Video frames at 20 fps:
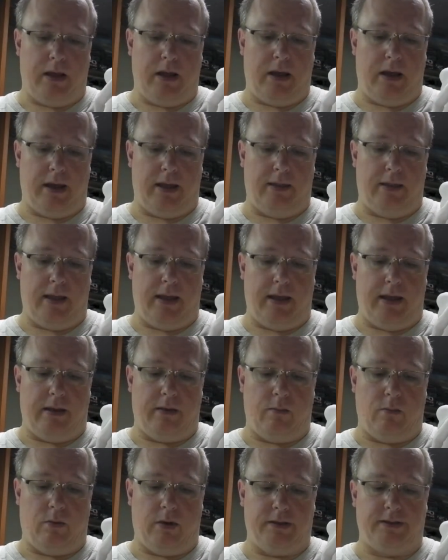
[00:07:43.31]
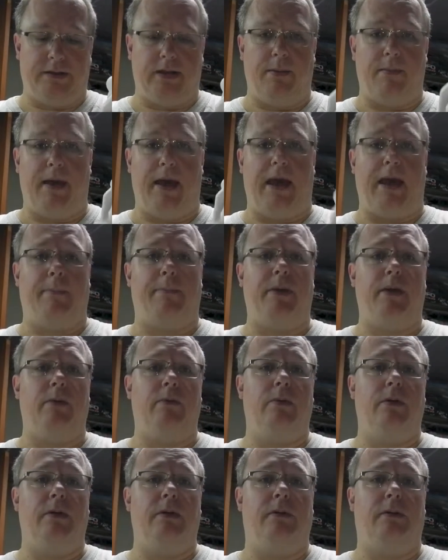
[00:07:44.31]
And then once I'm happy
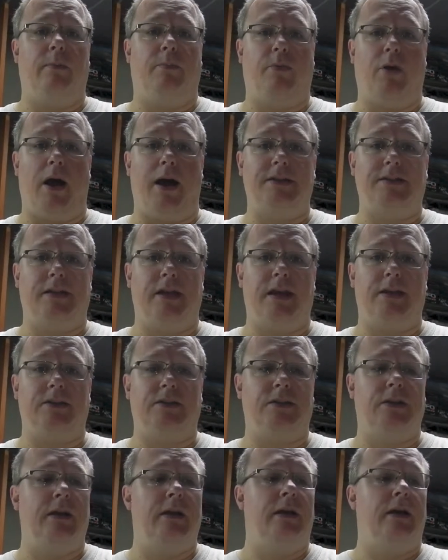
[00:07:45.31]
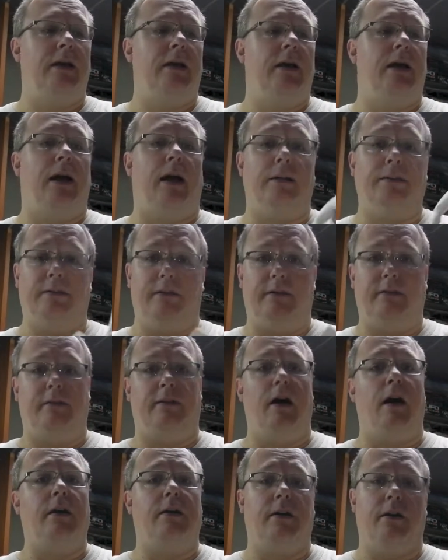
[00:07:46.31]
with the process, I'll
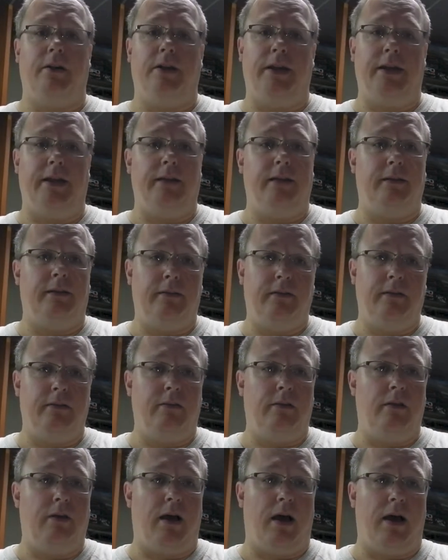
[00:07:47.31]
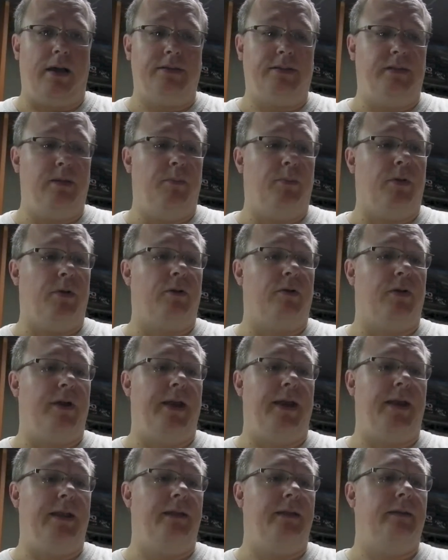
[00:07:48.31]
dunk her in simple
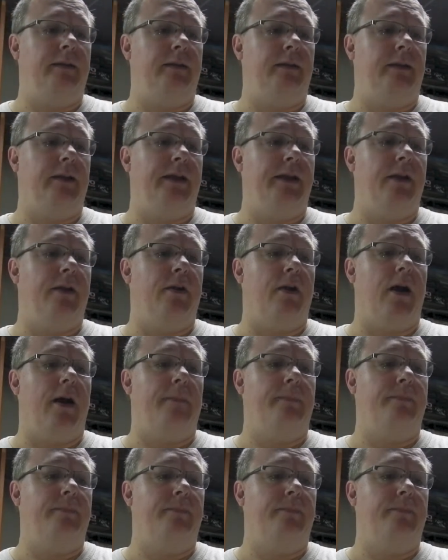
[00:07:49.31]
green, clean her up,